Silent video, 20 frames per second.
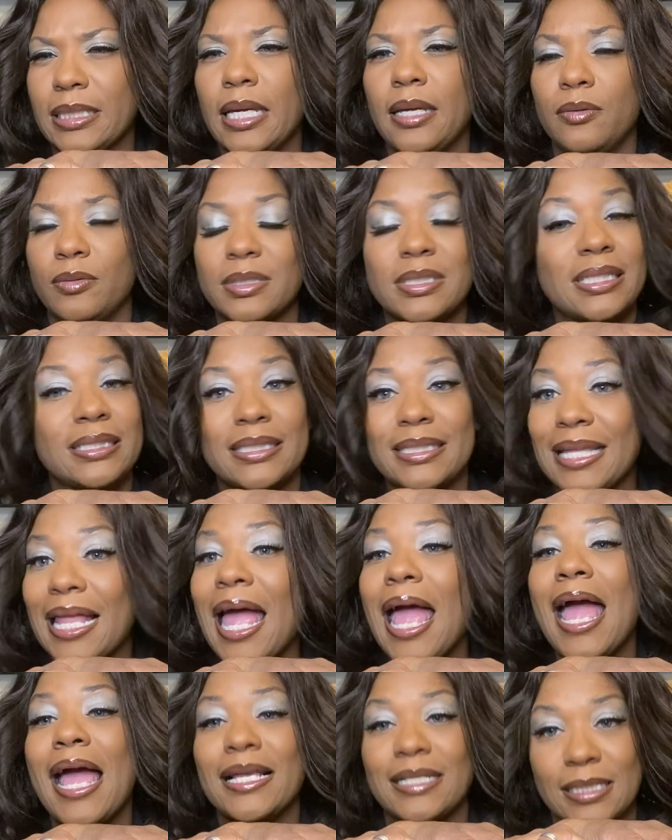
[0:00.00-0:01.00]
It was
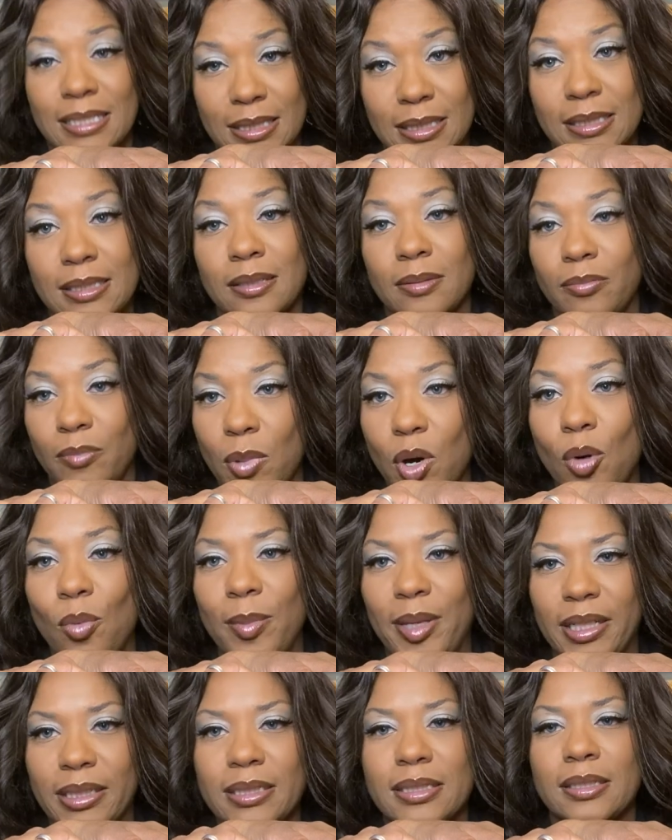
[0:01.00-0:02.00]
last
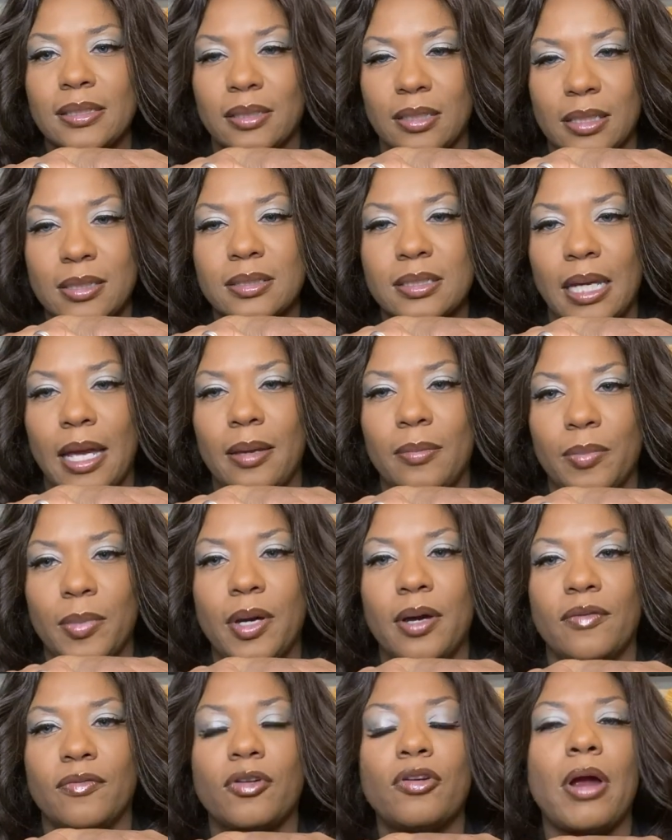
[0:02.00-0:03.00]
moment type
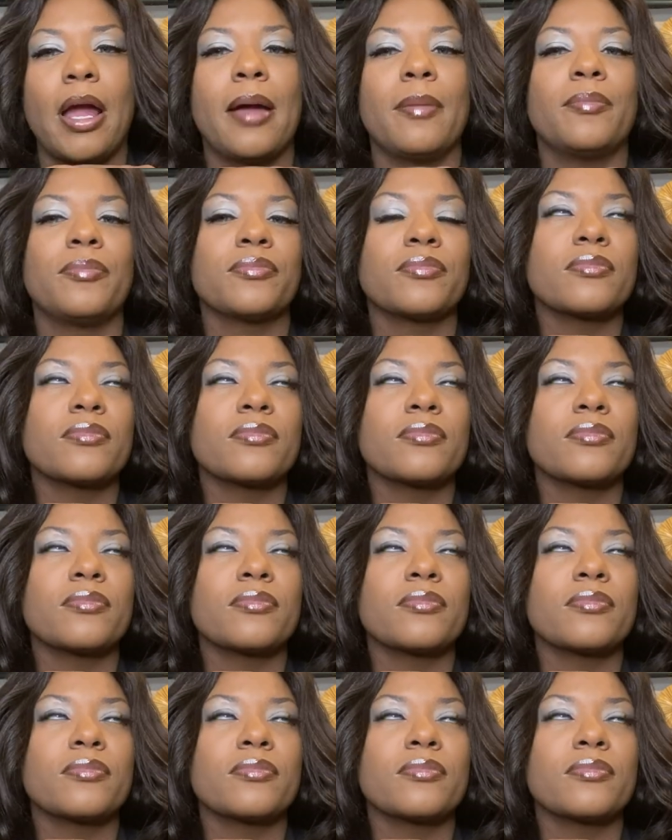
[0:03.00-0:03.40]
of crap.